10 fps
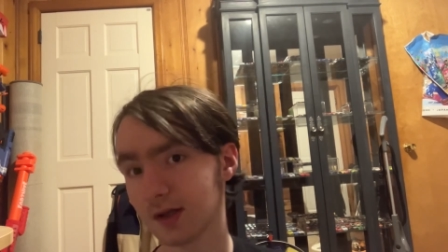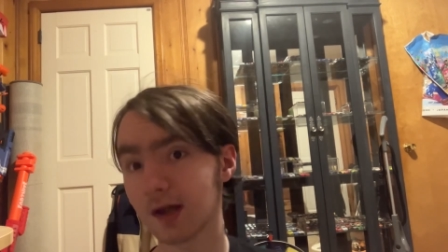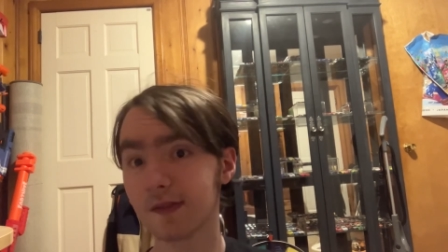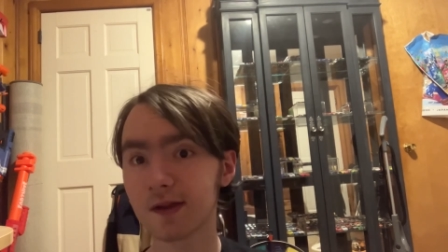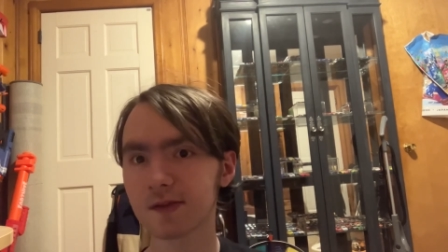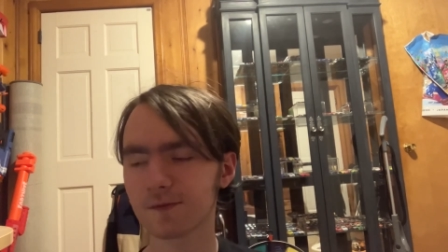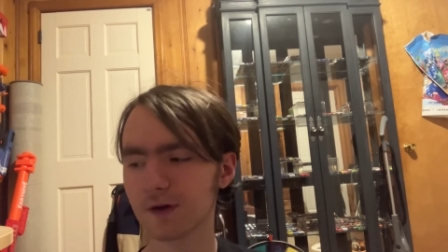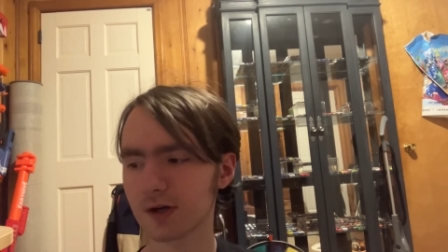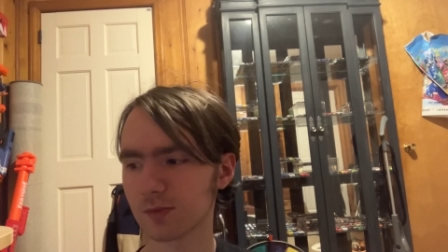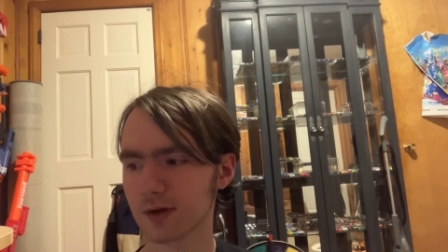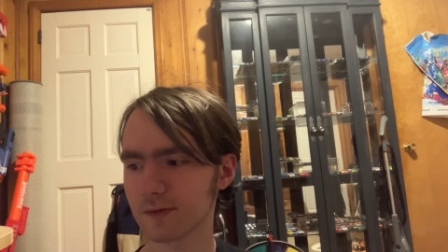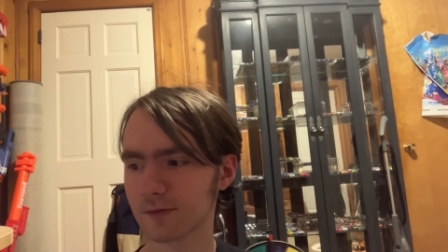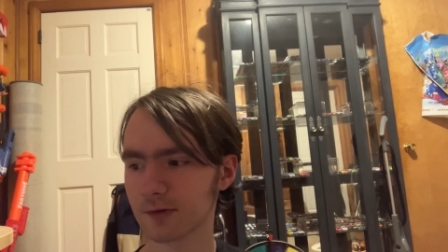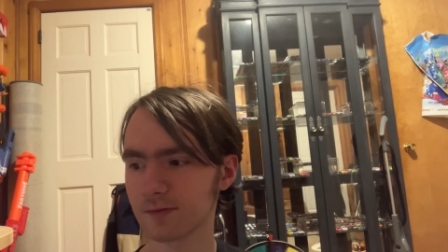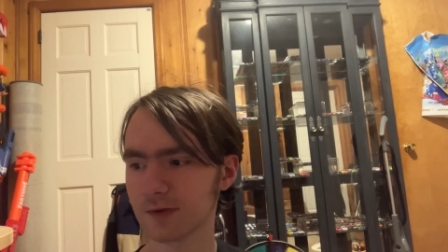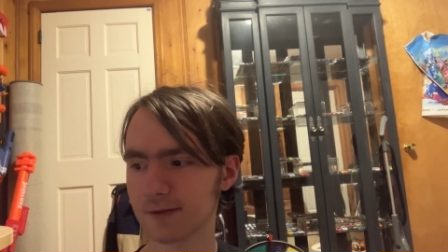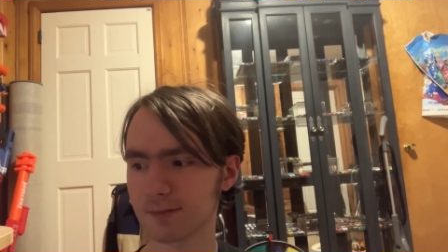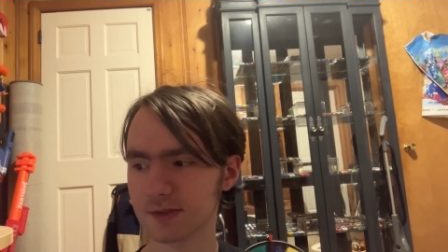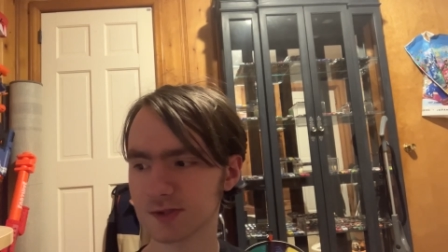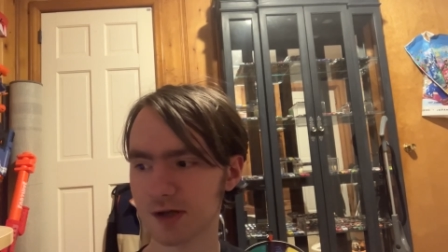And then the final wave of green flag
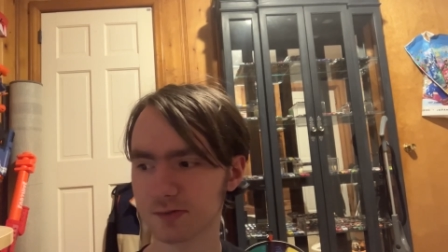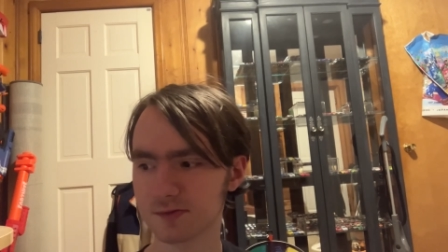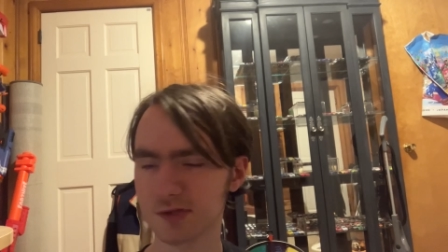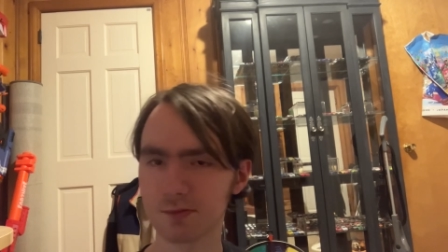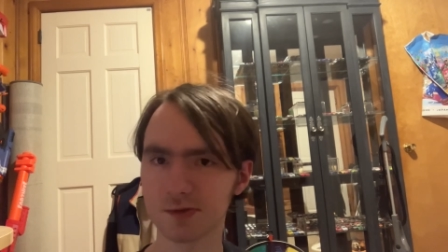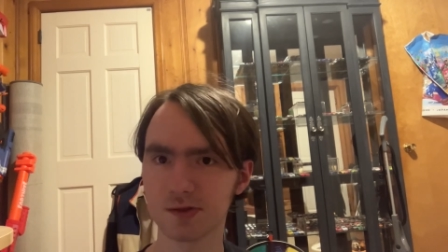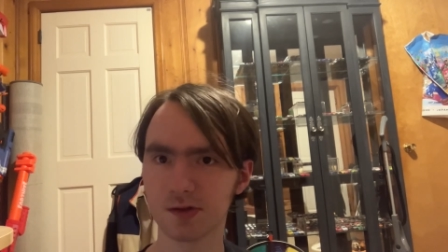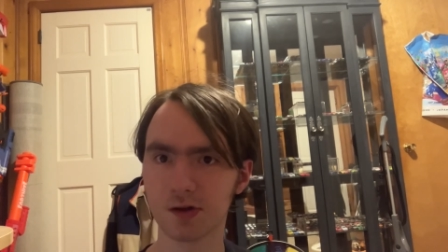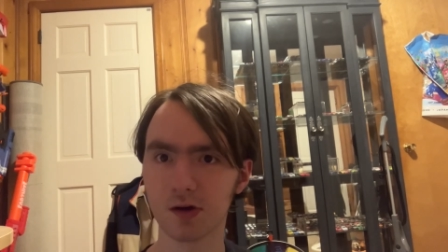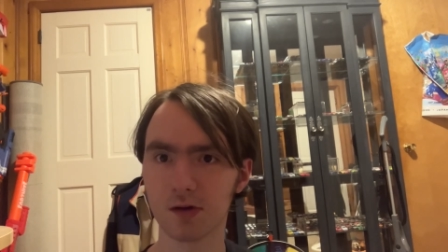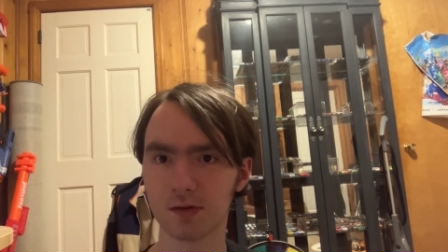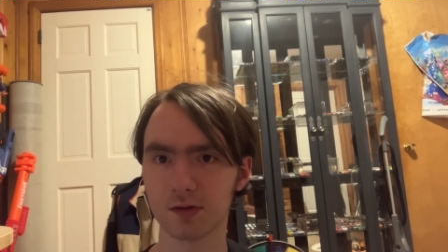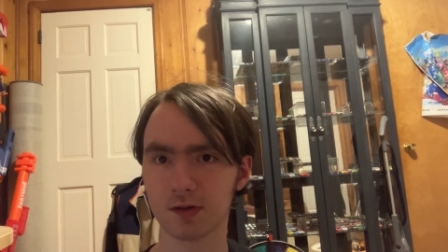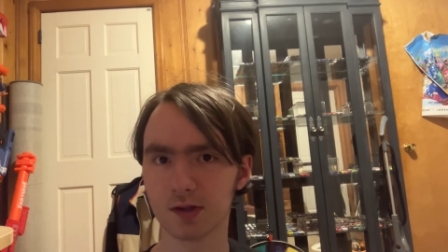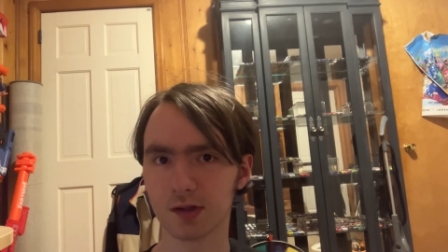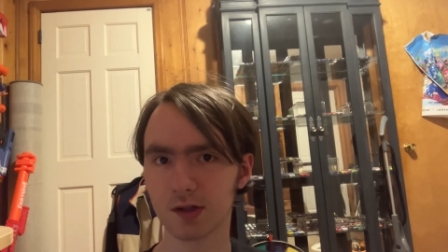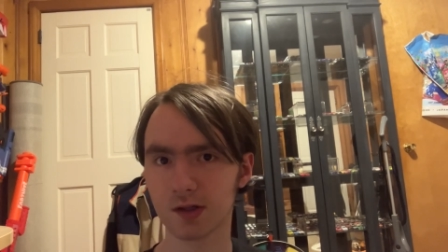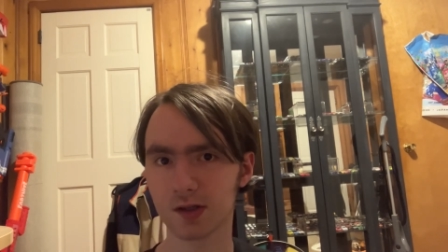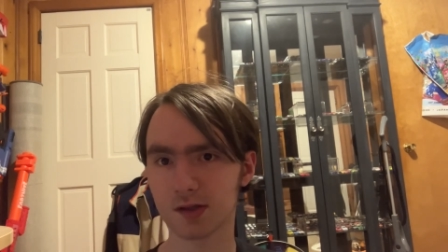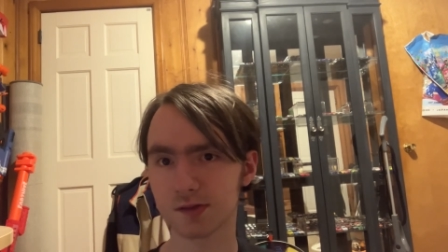pit stops with 17 to go.
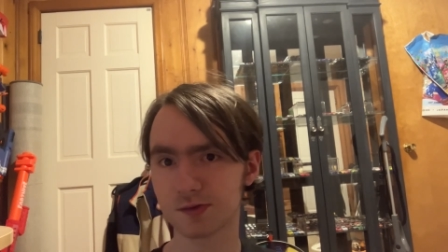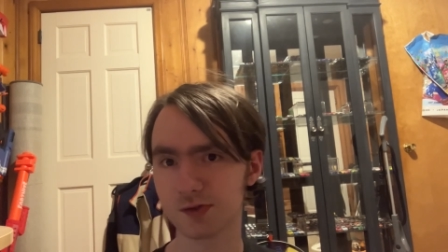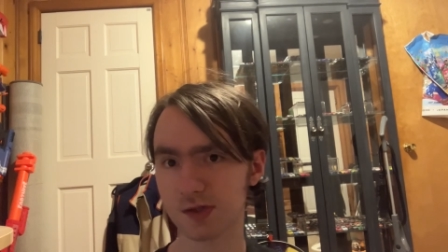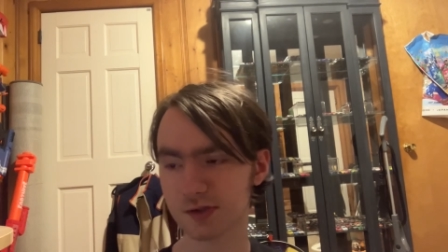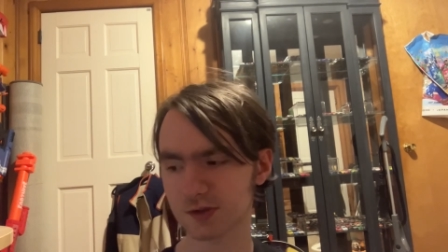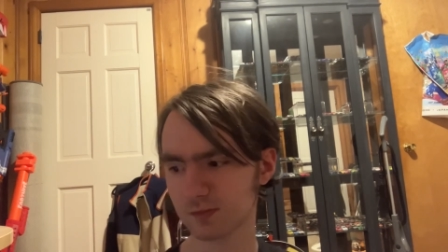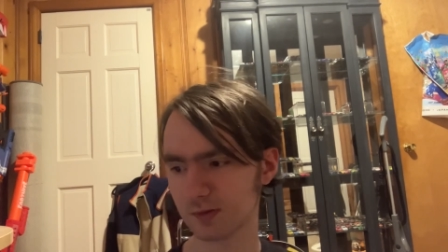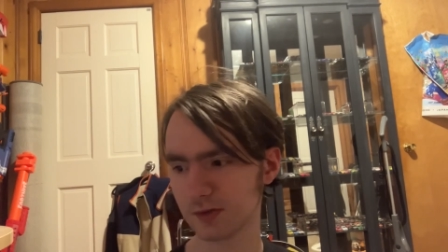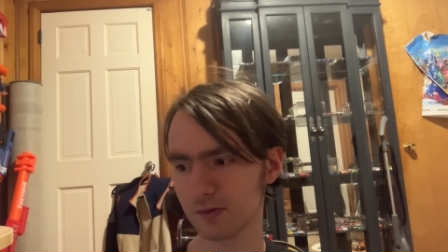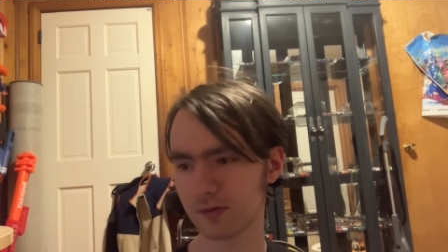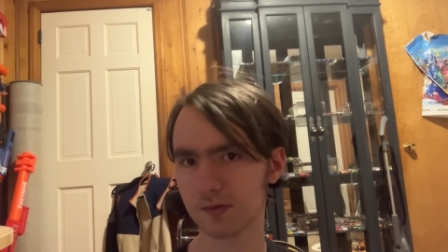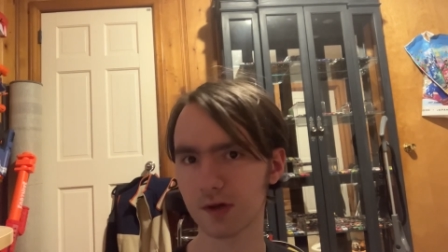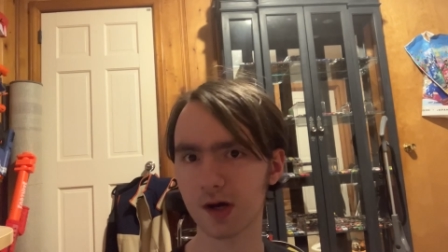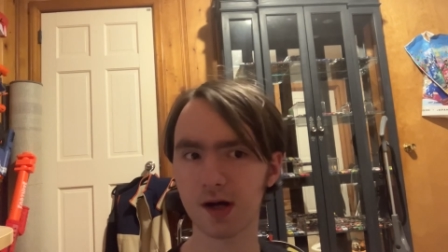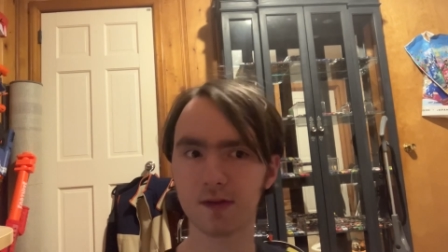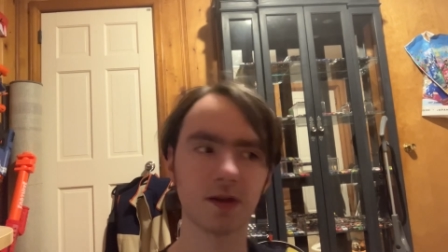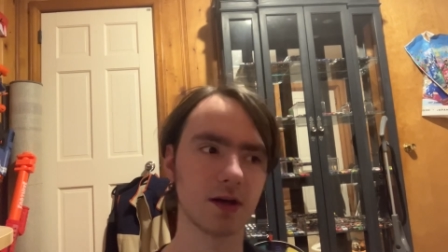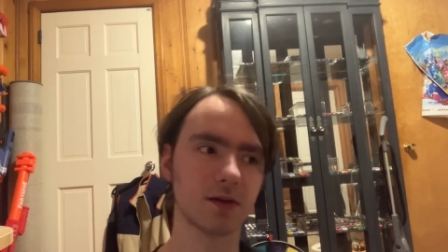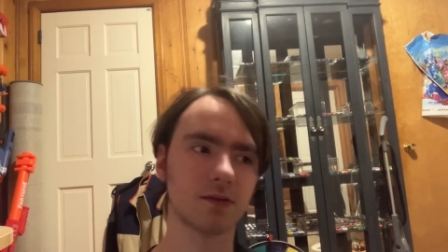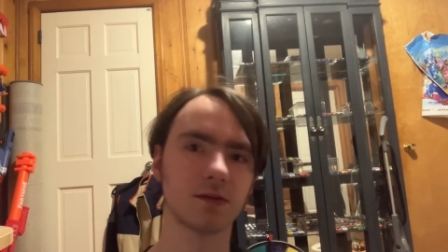And just when you thought
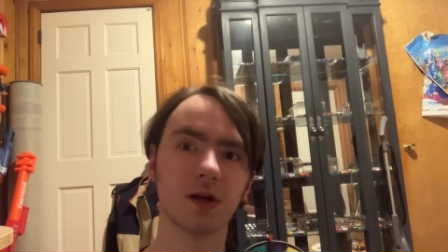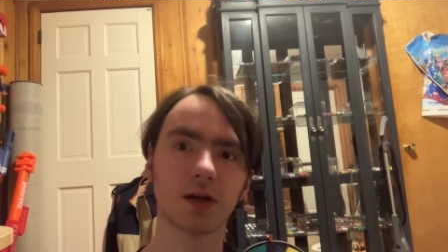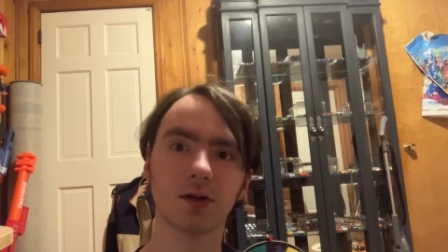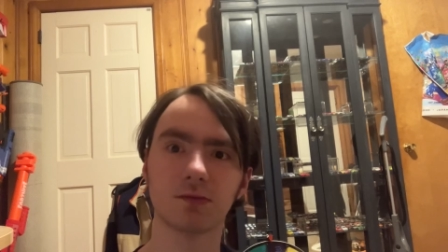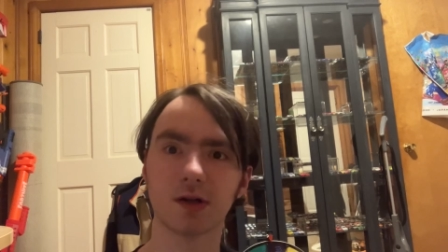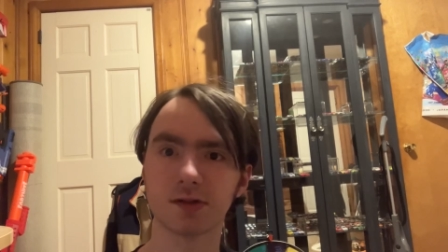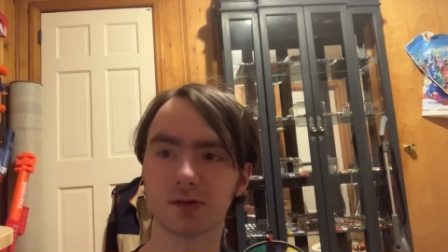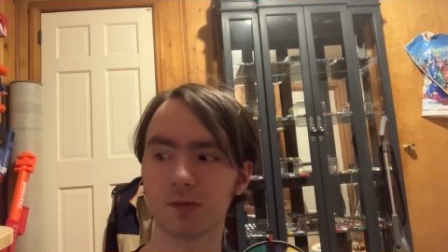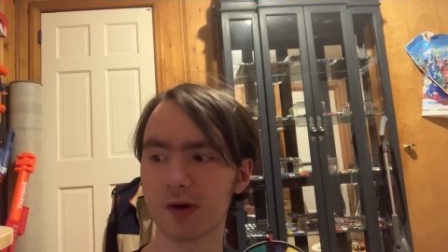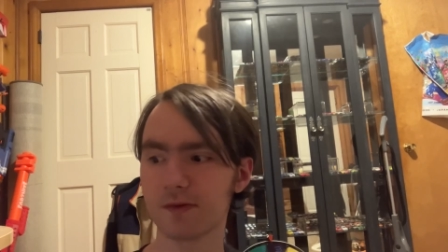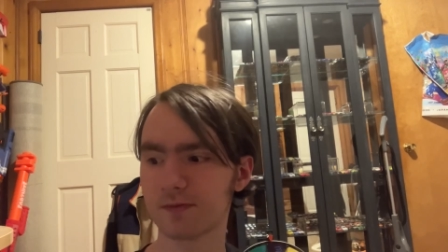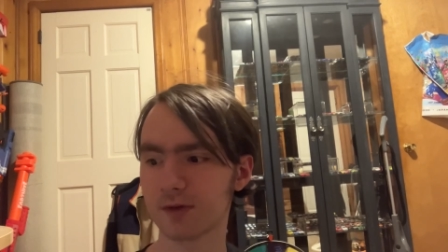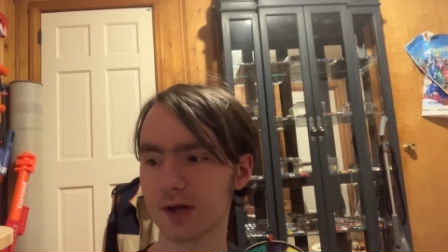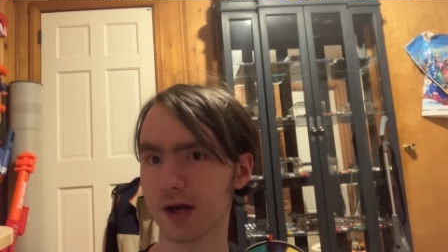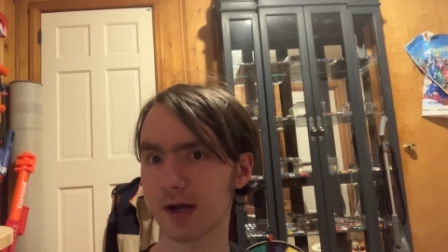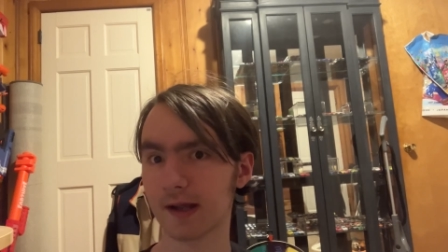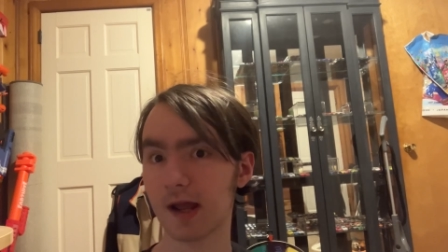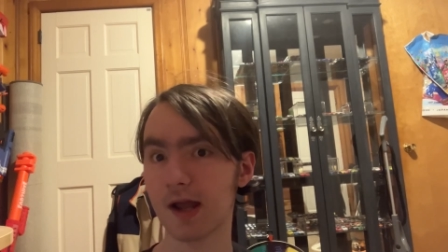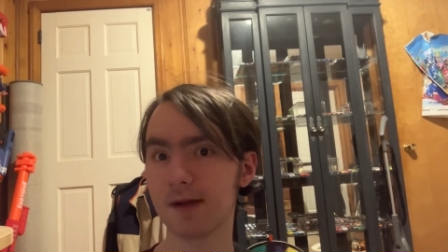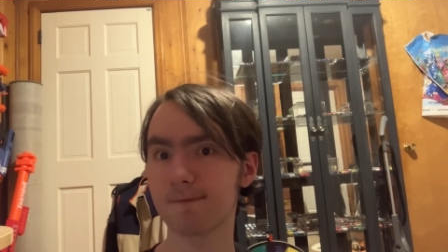that they could run to the white flag,
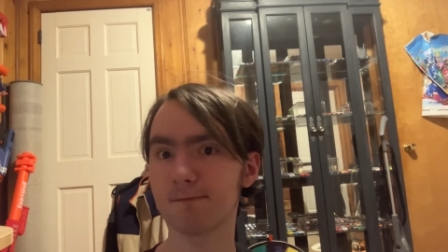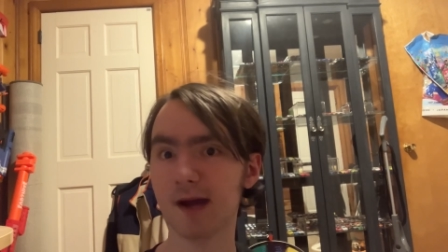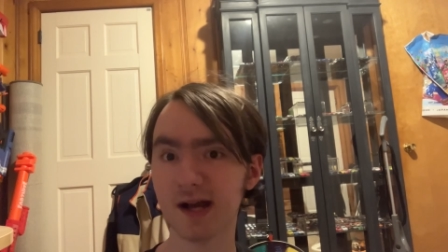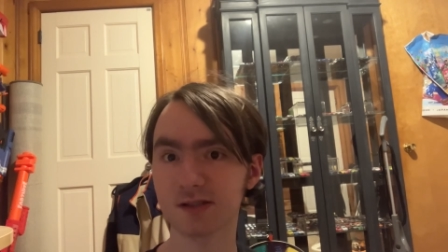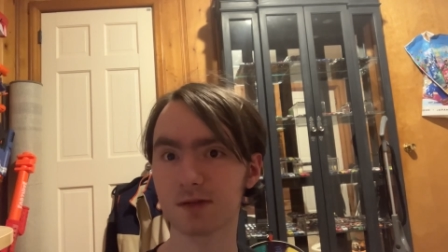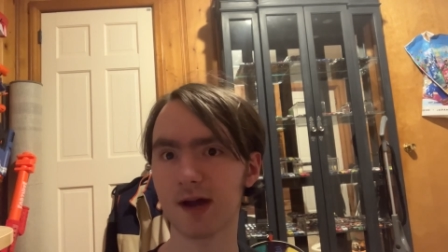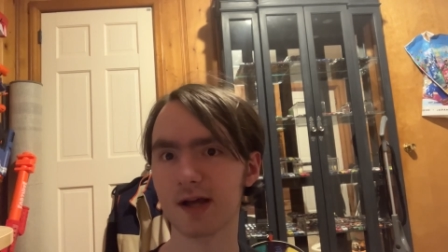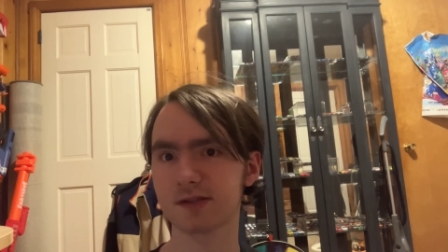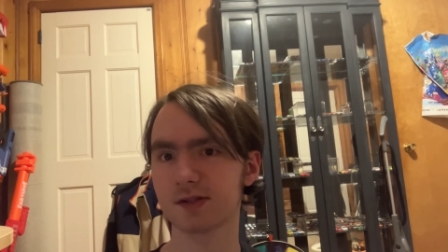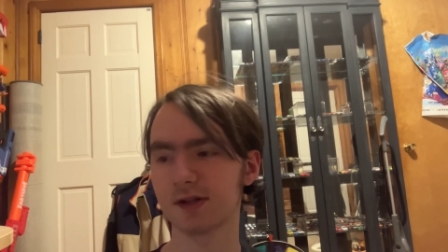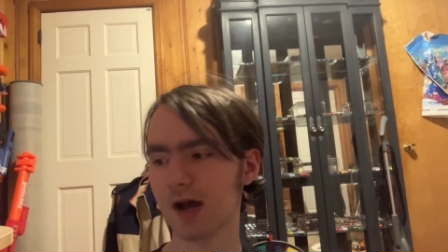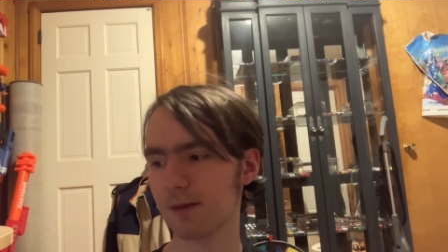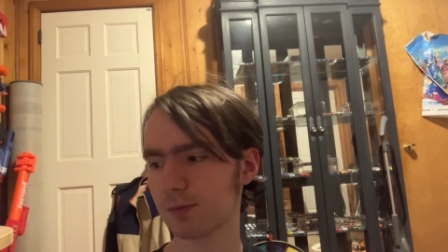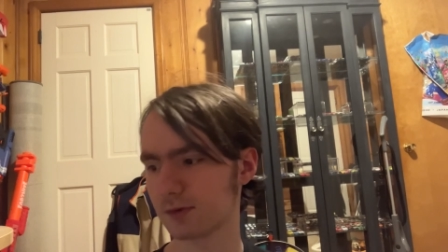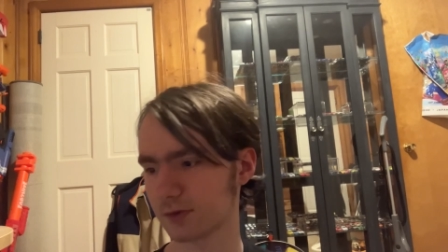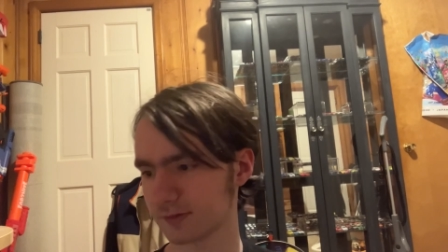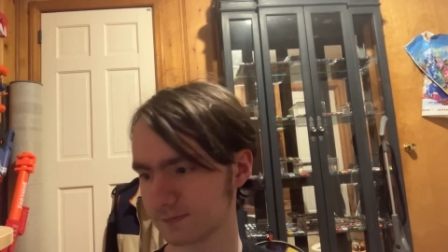a massive accident happened